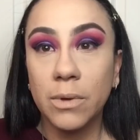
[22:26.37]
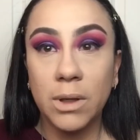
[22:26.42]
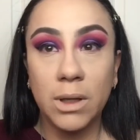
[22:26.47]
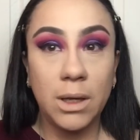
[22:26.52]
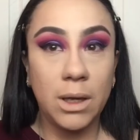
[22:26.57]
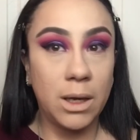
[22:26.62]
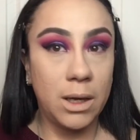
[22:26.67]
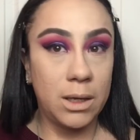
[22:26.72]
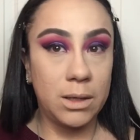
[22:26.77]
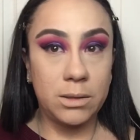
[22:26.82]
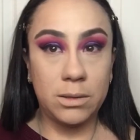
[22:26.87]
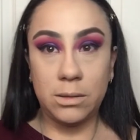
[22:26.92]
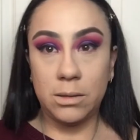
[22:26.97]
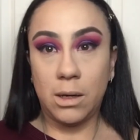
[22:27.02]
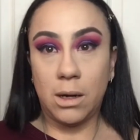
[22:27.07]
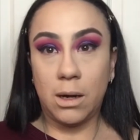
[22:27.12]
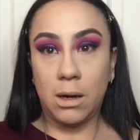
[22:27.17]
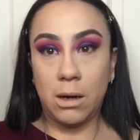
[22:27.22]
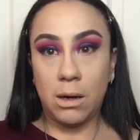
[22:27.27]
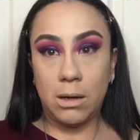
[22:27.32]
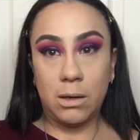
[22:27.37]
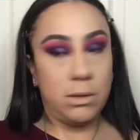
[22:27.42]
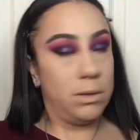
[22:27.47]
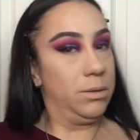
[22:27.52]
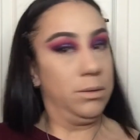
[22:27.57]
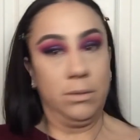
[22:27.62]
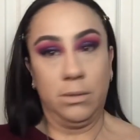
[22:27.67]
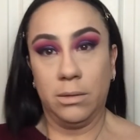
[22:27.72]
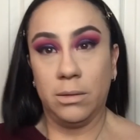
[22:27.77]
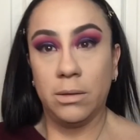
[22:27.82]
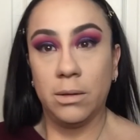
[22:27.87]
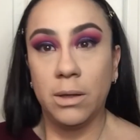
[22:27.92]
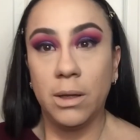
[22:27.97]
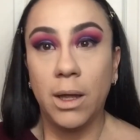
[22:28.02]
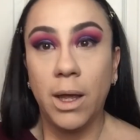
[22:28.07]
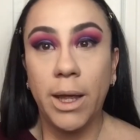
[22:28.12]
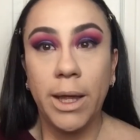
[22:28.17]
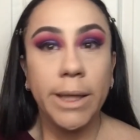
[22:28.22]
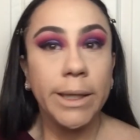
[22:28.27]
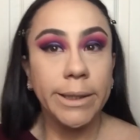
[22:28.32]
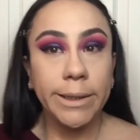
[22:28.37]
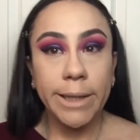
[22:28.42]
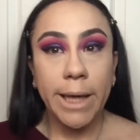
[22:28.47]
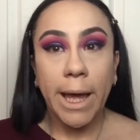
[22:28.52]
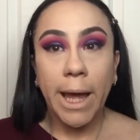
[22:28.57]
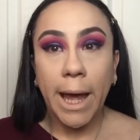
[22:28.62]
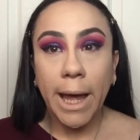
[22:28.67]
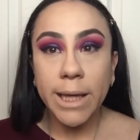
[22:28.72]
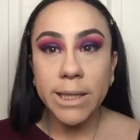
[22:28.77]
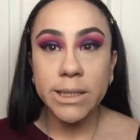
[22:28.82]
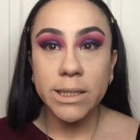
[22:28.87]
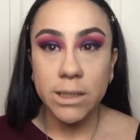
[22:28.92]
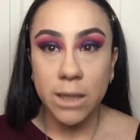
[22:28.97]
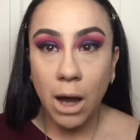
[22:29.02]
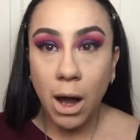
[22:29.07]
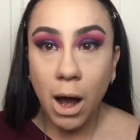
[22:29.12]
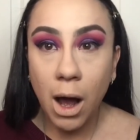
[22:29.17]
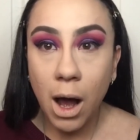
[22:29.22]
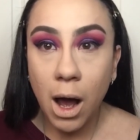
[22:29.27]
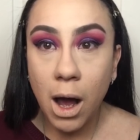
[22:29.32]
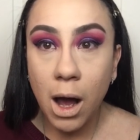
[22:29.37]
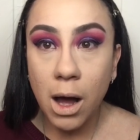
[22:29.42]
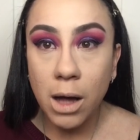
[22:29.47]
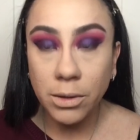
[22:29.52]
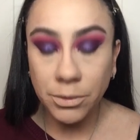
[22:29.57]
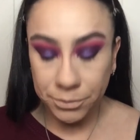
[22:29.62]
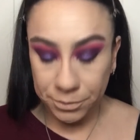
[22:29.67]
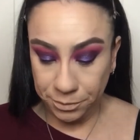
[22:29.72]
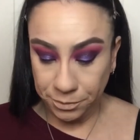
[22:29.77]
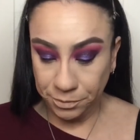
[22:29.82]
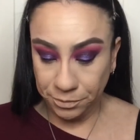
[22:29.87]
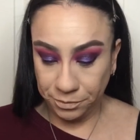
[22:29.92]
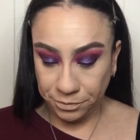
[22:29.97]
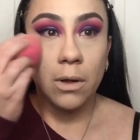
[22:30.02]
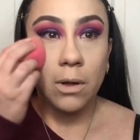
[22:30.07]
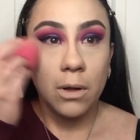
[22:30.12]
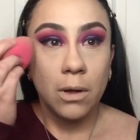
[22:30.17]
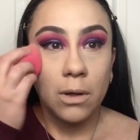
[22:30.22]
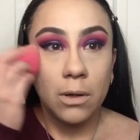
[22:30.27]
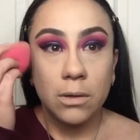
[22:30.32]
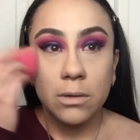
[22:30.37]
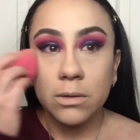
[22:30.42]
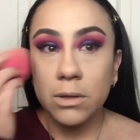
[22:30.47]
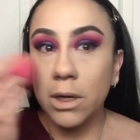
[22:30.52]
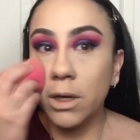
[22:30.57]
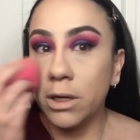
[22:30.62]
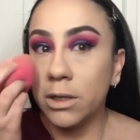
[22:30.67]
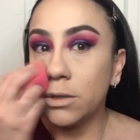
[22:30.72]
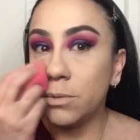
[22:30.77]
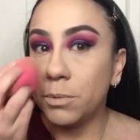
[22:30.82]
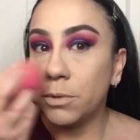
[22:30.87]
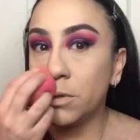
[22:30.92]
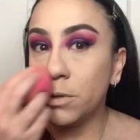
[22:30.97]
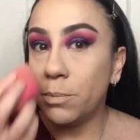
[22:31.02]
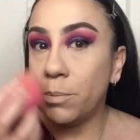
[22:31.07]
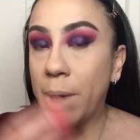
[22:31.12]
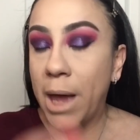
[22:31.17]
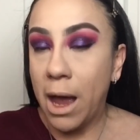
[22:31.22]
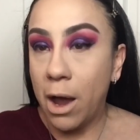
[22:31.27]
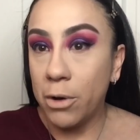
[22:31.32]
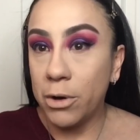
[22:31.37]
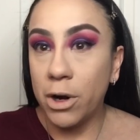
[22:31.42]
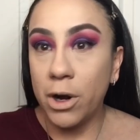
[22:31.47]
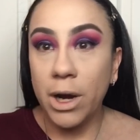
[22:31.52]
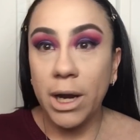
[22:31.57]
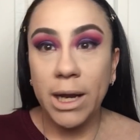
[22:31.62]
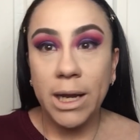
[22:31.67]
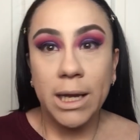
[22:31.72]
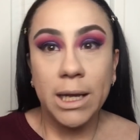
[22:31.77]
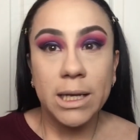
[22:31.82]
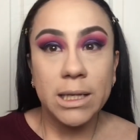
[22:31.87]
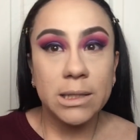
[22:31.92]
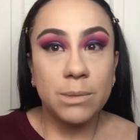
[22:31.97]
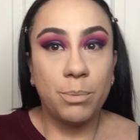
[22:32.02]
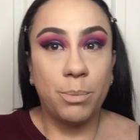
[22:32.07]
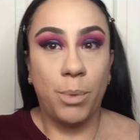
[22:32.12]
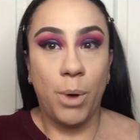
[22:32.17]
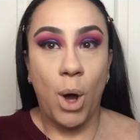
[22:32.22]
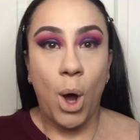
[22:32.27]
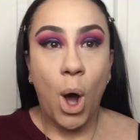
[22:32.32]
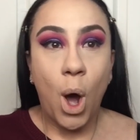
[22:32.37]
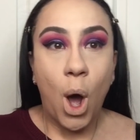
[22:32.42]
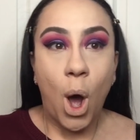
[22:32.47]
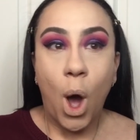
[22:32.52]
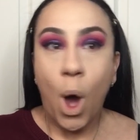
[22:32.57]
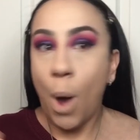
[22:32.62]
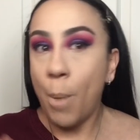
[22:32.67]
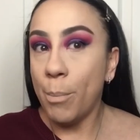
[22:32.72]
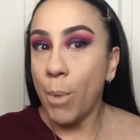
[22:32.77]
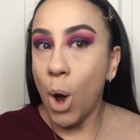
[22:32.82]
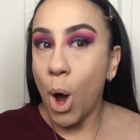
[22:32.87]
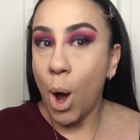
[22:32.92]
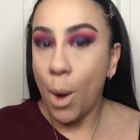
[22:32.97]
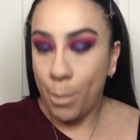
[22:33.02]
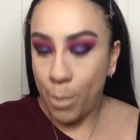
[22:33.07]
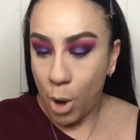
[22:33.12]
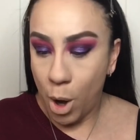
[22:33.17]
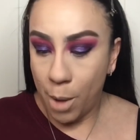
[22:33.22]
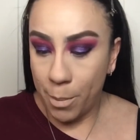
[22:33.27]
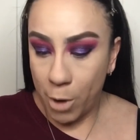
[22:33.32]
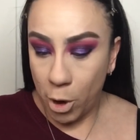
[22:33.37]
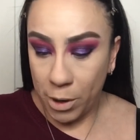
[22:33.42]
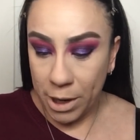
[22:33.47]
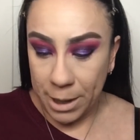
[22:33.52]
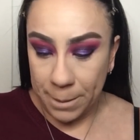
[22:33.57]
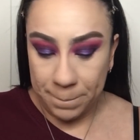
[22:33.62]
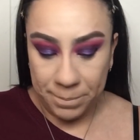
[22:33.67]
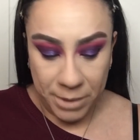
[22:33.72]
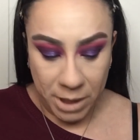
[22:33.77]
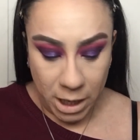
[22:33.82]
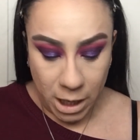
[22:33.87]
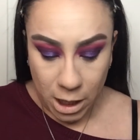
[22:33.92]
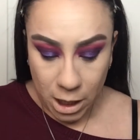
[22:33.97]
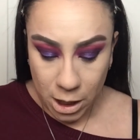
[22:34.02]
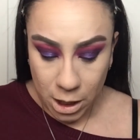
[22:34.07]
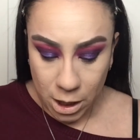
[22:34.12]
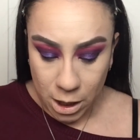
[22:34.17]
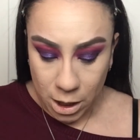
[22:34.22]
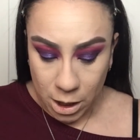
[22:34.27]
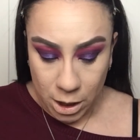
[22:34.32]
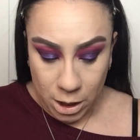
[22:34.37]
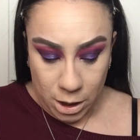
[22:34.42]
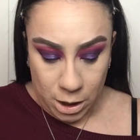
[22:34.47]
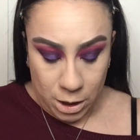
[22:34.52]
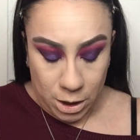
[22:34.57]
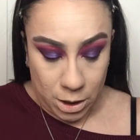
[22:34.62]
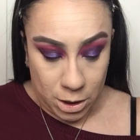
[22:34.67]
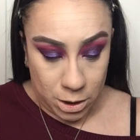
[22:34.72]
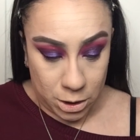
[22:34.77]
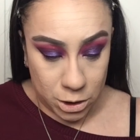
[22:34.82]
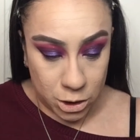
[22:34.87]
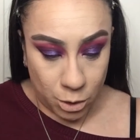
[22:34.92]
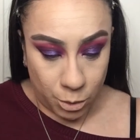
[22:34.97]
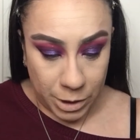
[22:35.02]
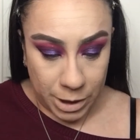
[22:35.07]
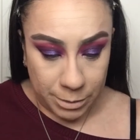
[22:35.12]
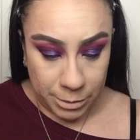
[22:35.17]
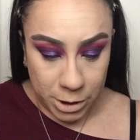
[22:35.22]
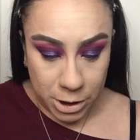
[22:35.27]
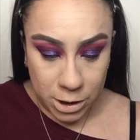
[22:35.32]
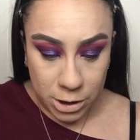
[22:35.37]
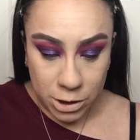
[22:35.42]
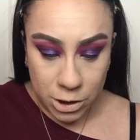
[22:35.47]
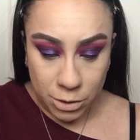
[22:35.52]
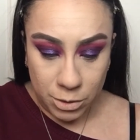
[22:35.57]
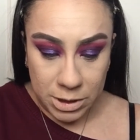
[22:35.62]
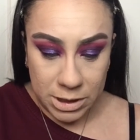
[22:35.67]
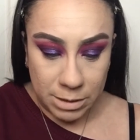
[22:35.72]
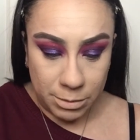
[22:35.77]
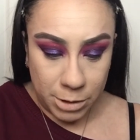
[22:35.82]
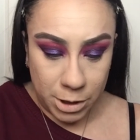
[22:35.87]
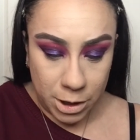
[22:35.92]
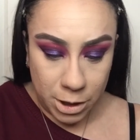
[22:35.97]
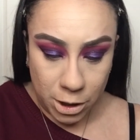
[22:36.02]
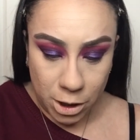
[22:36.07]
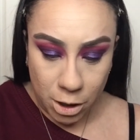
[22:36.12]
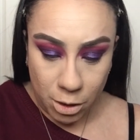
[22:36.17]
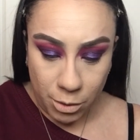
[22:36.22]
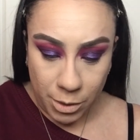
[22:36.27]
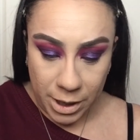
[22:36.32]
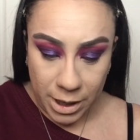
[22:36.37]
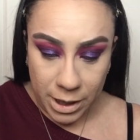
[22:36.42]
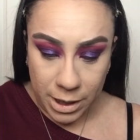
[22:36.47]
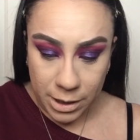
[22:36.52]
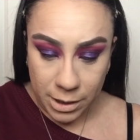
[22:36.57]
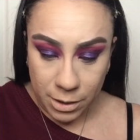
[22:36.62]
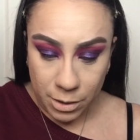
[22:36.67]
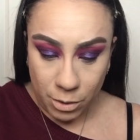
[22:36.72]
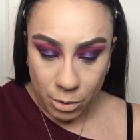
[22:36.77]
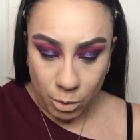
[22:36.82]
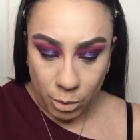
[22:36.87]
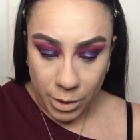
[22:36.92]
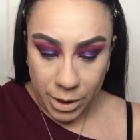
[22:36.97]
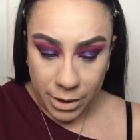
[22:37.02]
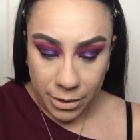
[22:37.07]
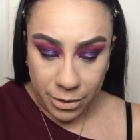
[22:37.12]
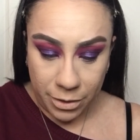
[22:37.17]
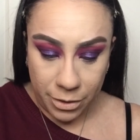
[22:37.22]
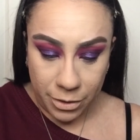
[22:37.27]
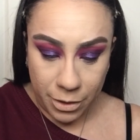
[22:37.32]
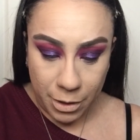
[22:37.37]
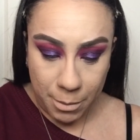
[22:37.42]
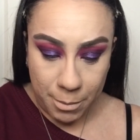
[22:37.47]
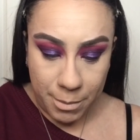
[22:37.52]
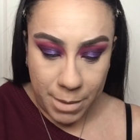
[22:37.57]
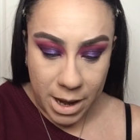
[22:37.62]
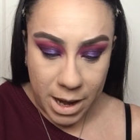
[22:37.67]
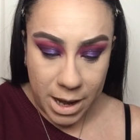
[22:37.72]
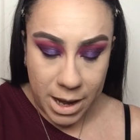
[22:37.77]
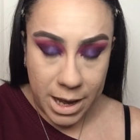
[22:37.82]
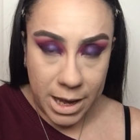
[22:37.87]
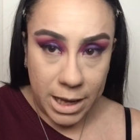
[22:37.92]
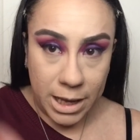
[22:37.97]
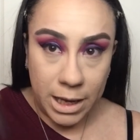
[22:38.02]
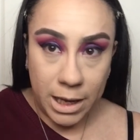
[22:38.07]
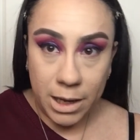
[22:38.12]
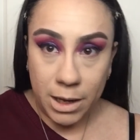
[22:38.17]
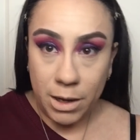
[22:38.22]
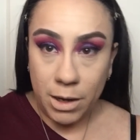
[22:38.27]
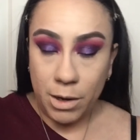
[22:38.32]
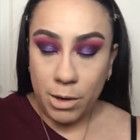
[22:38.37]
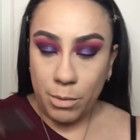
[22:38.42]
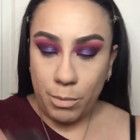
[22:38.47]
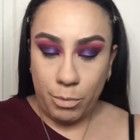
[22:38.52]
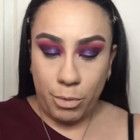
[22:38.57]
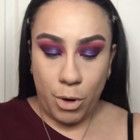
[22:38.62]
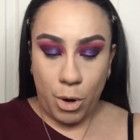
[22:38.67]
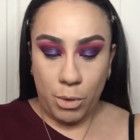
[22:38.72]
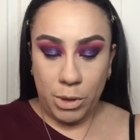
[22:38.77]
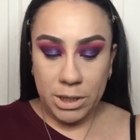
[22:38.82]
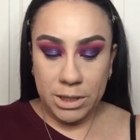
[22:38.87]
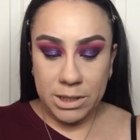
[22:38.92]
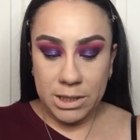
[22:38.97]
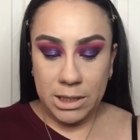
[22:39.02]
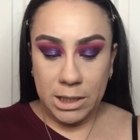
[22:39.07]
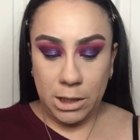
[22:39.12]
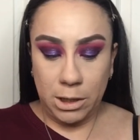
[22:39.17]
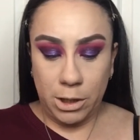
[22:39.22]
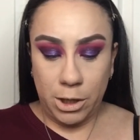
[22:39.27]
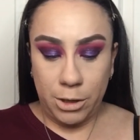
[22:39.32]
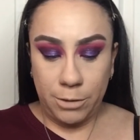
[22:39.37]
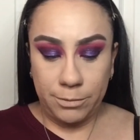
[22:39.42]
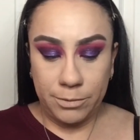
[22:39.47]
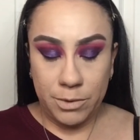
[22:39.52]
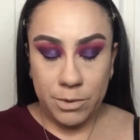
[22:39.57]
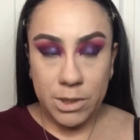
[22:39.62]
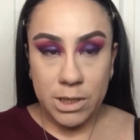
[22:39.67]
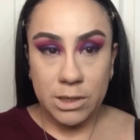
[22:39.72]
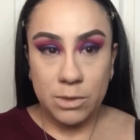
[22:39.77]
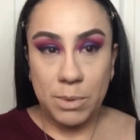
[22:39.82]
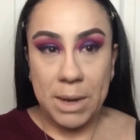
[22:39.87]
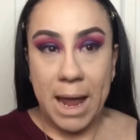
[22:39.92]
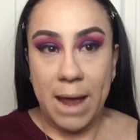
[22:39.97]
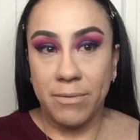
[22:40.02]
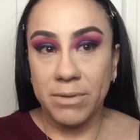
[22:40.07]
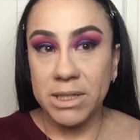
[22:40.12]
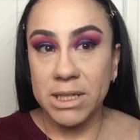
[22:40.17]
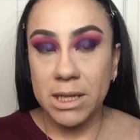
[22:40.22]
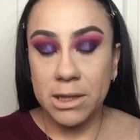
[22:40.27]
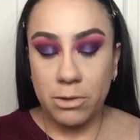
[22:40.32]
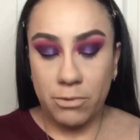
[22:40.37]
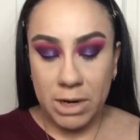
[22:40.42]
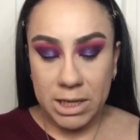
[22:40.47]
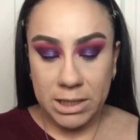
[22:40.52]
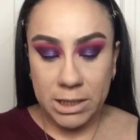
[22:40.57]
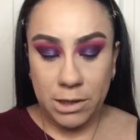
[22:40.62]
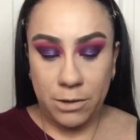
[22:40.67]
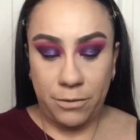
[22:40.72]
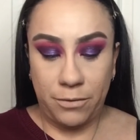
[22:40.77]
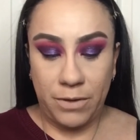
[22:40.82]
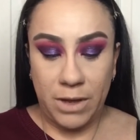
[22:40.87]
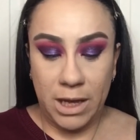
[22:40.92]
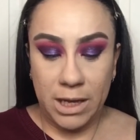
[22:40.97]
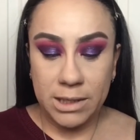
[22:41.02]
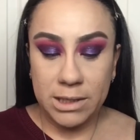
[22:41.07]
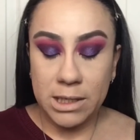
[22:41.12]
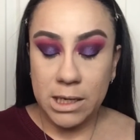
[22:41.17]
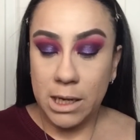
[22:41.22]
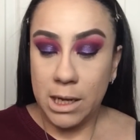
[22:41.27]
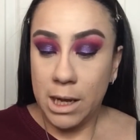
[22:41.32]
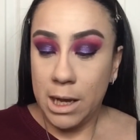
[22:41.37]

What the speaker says: Yes, y'all. Yes, y'all. This Airspun powder is bomb, bomb, bomb. Okay. So what I'm going to do is I'm going to go in with my Pro Concealer, since we haven't set the rest of the face.